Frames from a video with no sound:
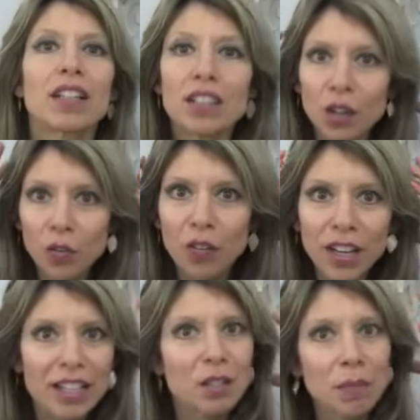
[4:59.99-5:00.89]
And don't
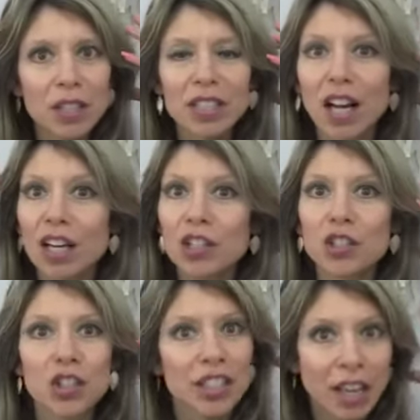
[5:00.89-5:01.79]
forget to
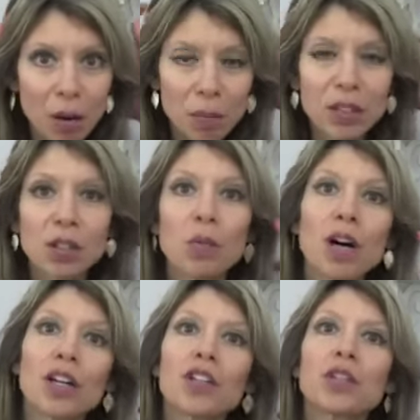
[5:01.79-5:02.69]
massage your scalp a little while